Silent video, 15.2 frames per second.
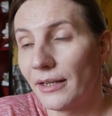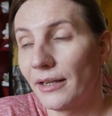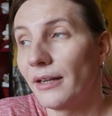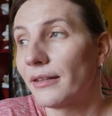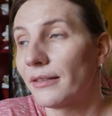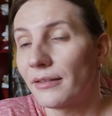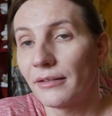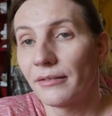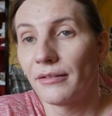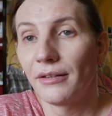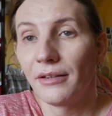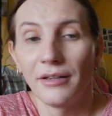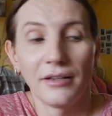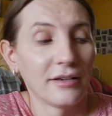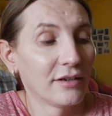and
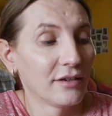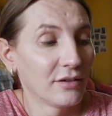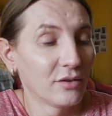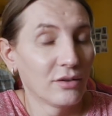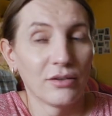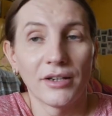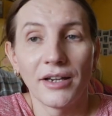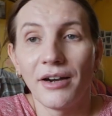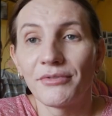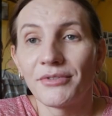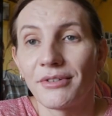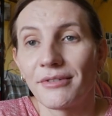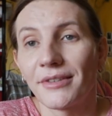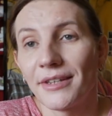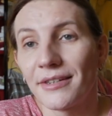only
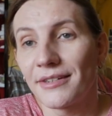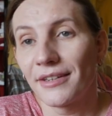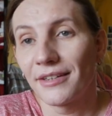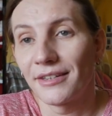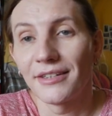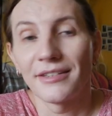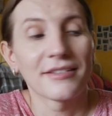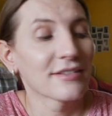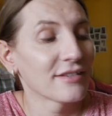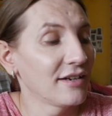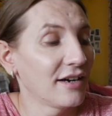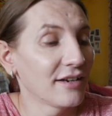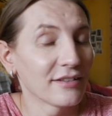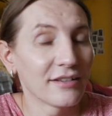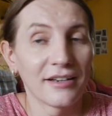after testing these
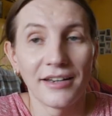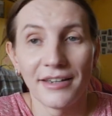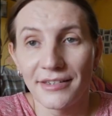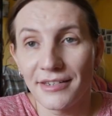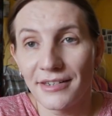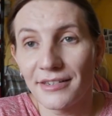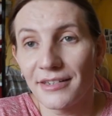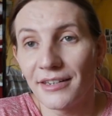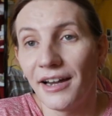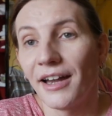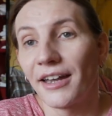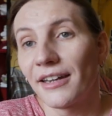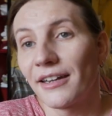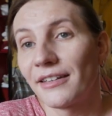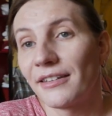other lenses
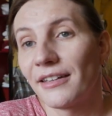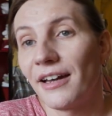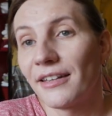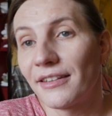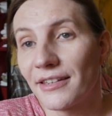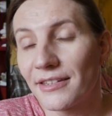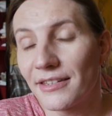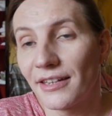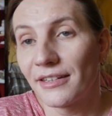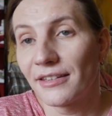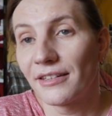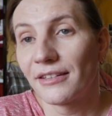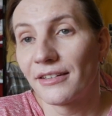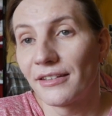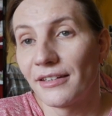I can understand